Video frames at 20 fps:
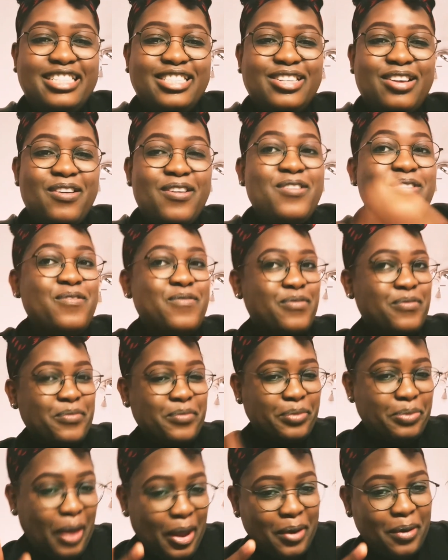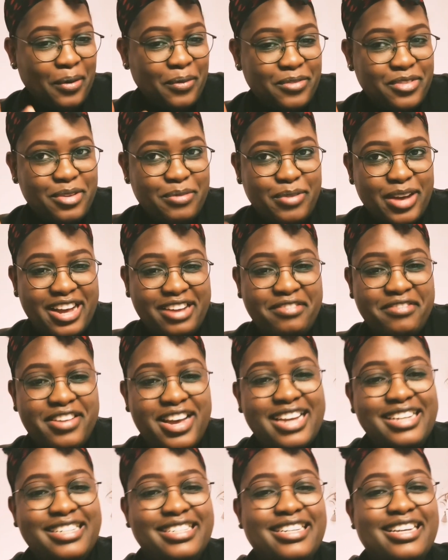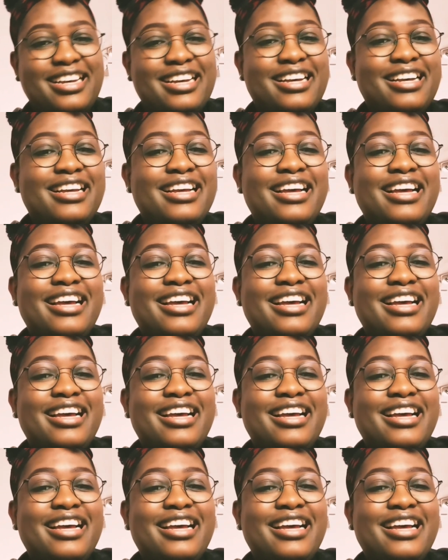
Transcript: So wir machen weiter.